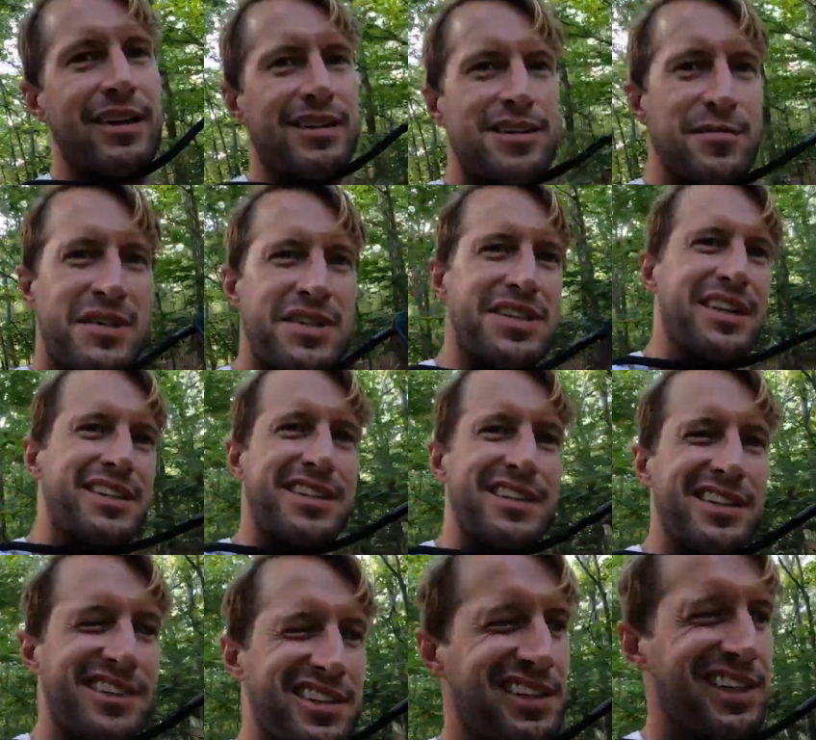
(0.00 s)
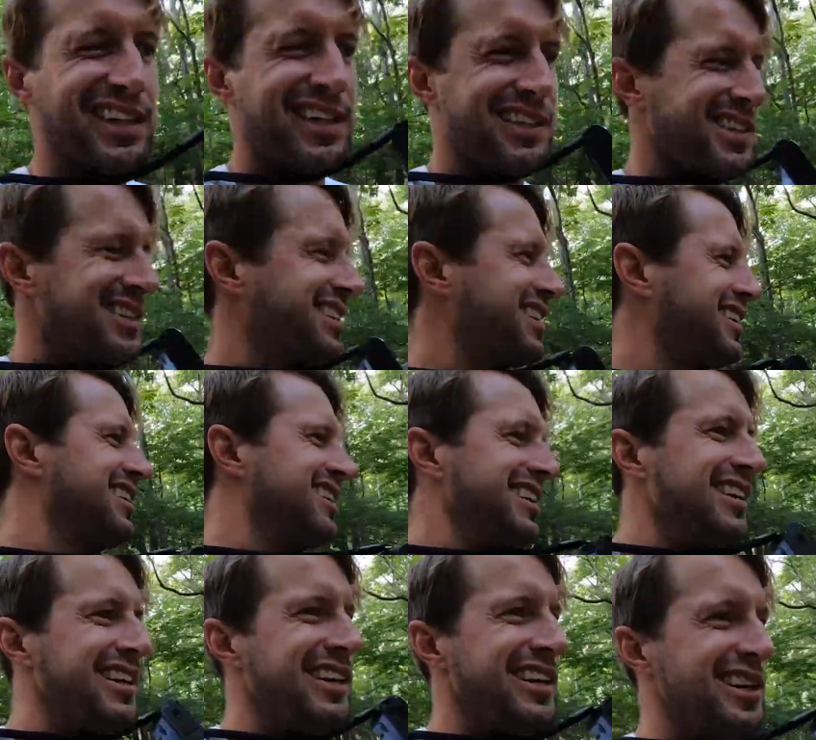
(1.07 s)
We got some sick still shots
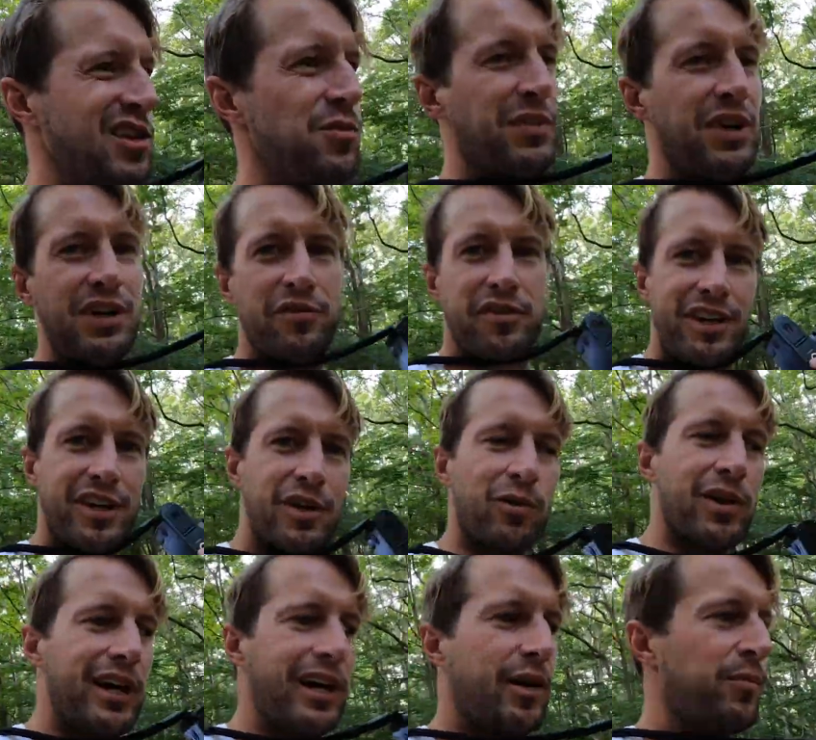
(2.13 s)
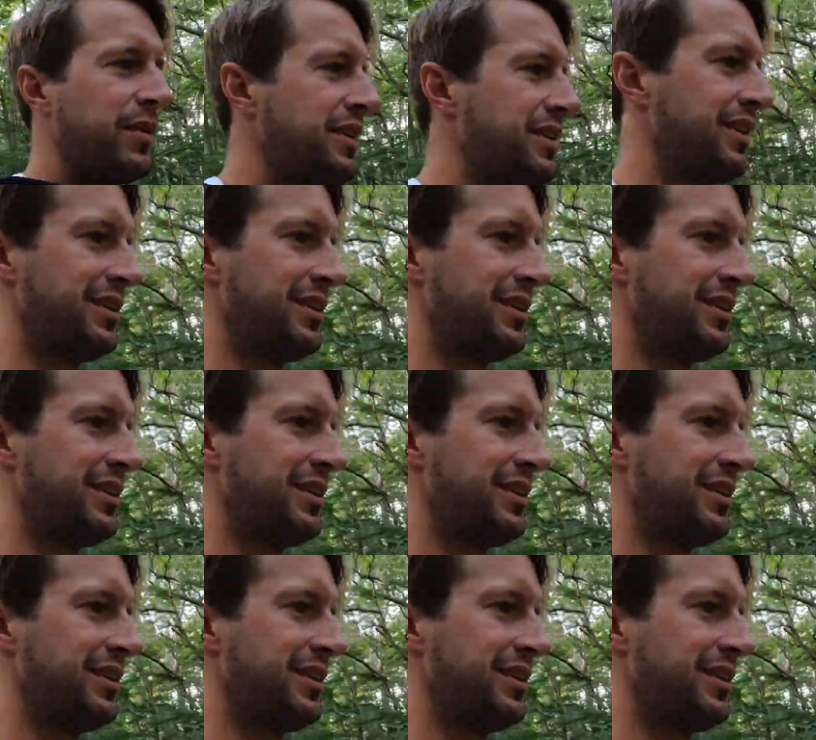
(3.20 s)
in the mud for the gram.